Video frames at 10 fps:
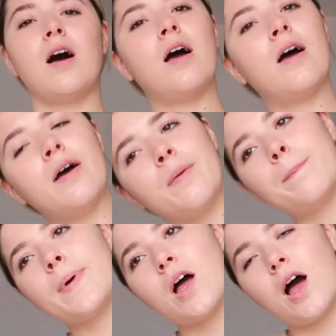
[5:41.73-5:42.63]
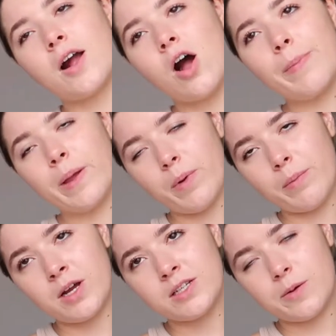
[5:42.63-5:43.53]
I can't make my
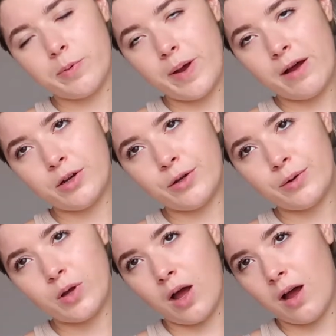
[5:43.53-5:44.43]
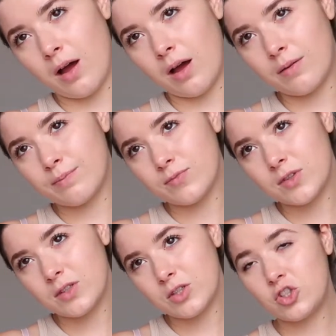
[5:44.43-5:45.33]
mind up about Luca.
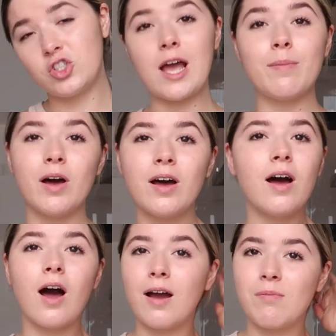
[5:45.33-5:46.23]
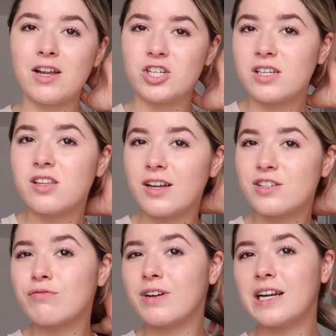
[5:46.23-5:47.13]
Gemma, I'm actually starting
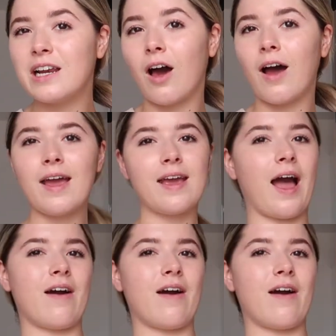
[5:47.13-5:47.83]
to really like.